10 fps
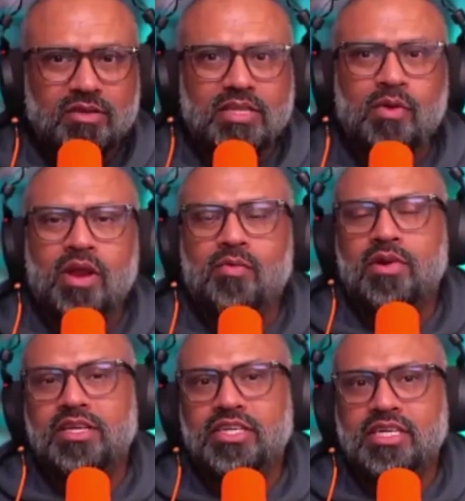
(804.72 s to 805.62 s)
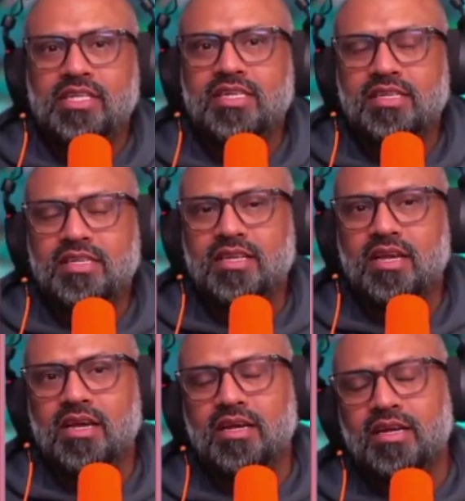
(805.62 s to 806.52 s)
So this is where I want to share this.
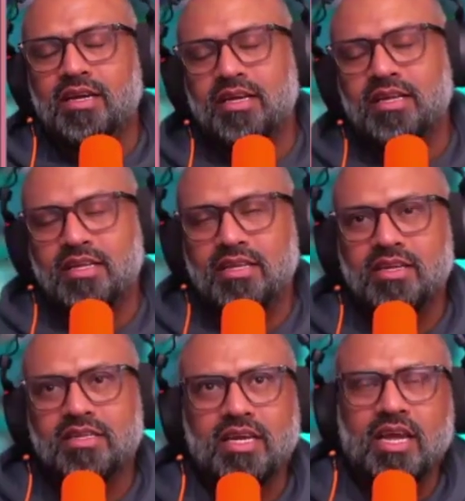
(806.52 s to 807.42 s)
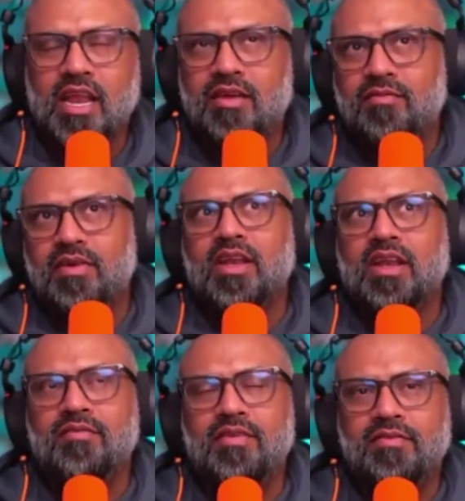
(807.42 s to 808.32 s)
It's a
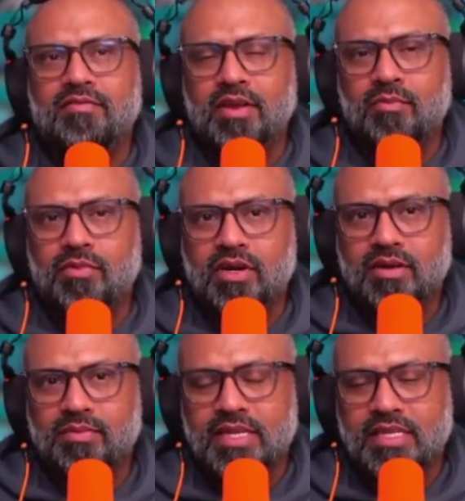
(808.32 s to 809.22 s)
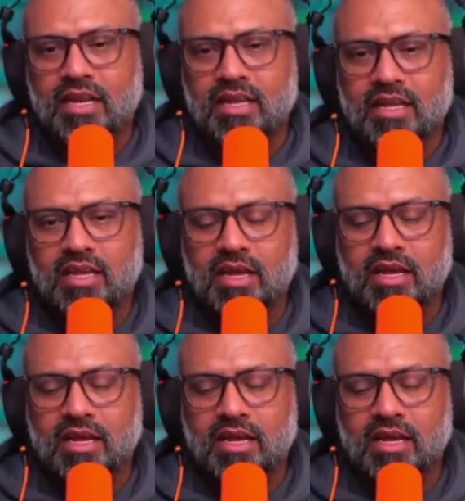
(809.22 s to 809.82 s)
Knavian framework, basically.